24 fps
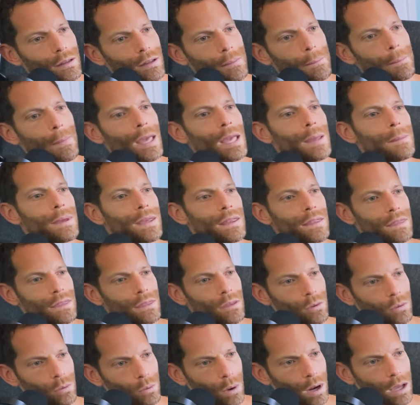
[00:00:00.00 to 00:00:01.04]
maybe the
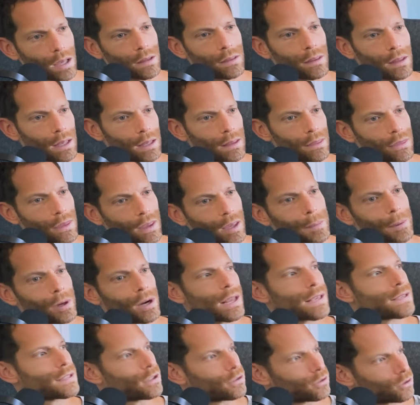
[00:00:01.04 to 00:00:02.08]
right, think about it
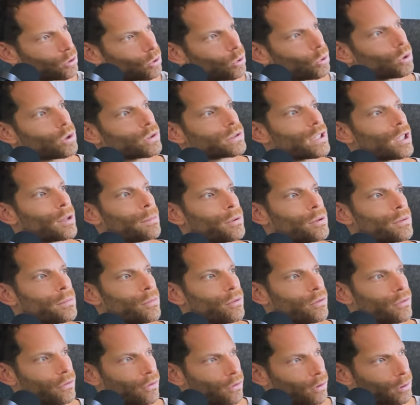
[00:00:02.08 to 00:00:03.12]
as a tool to help you move
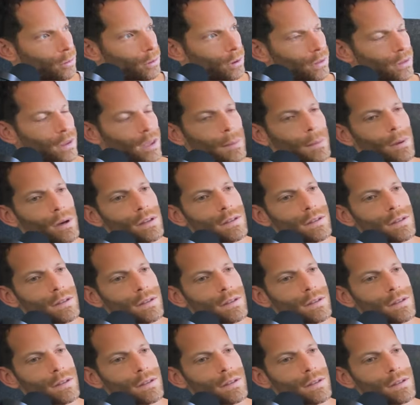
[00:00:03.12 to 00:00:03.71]
forward. Think about it as